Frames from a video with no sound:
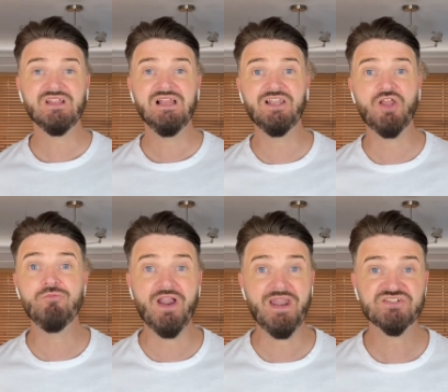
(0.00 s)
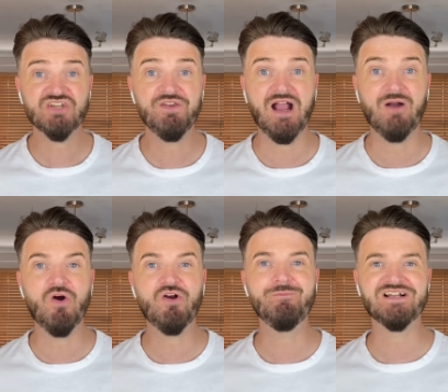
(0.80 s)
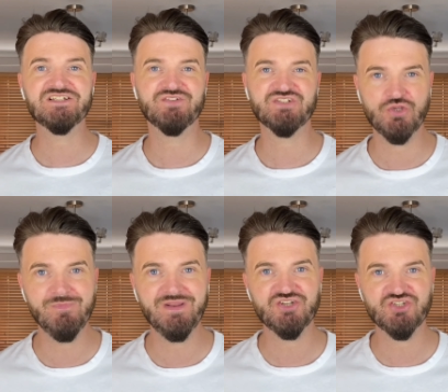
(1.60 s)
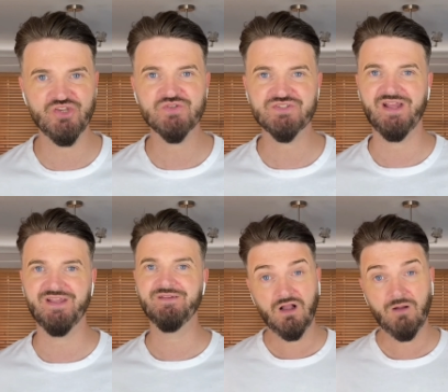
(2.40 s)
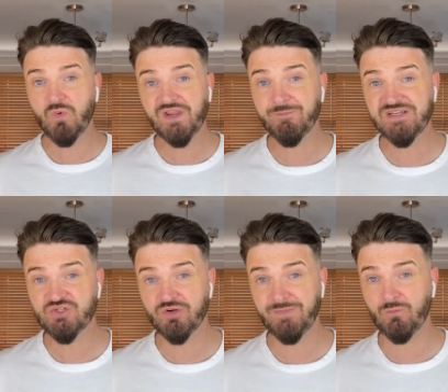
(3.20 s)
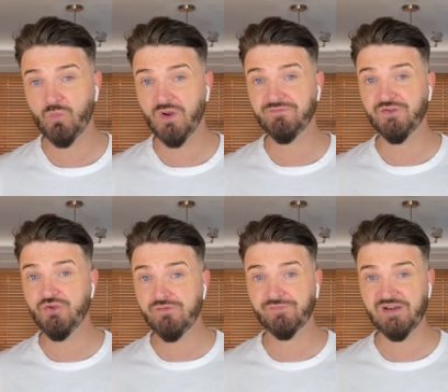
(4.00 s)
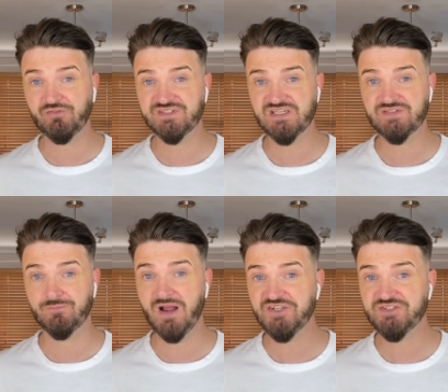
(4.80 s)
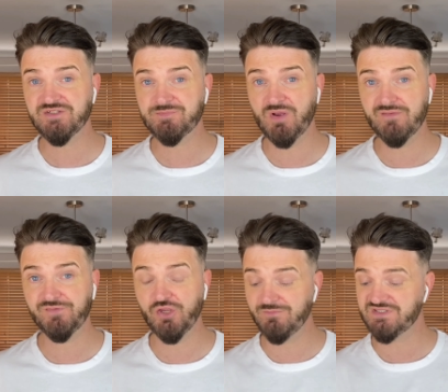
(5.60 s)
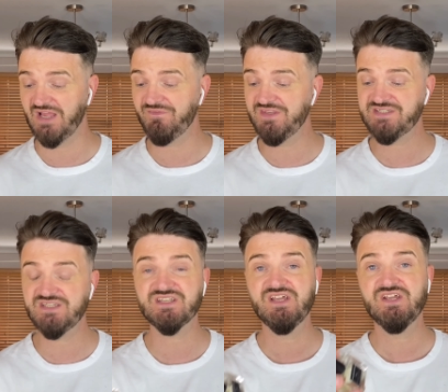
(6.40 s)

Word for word: Hello, my name's Tony and welcome back to 2 Minute Tuesday. And we're going to be talking about one of the new fragrances from Hudson's Perfumes, and this is